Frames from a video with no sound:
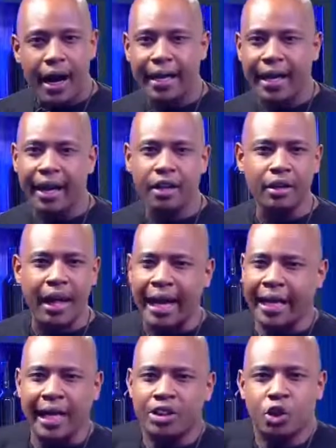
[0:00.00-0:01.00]
I
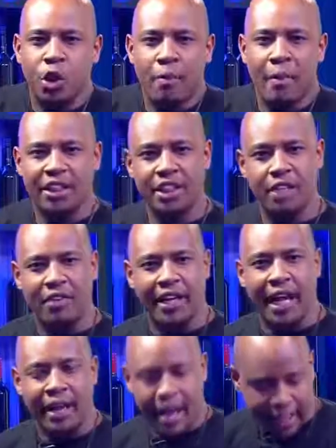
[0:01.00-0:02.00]
can't stop myself. I
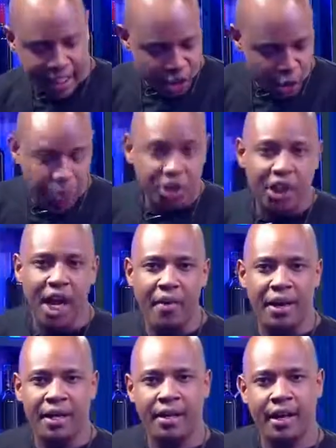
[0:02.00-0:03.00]
can't stop
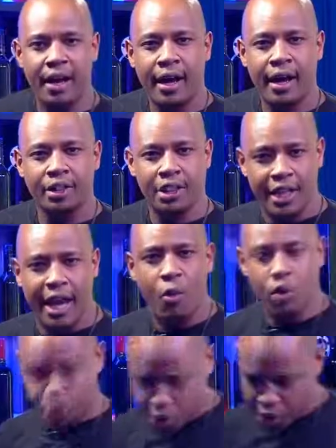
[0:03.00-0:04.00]
staring. And today I
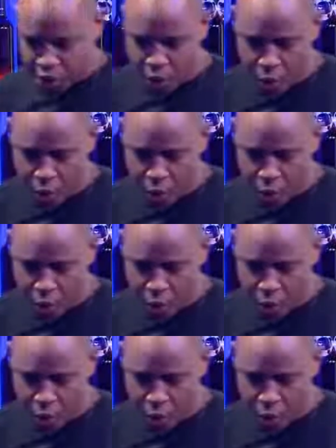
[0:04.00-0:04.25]
want you to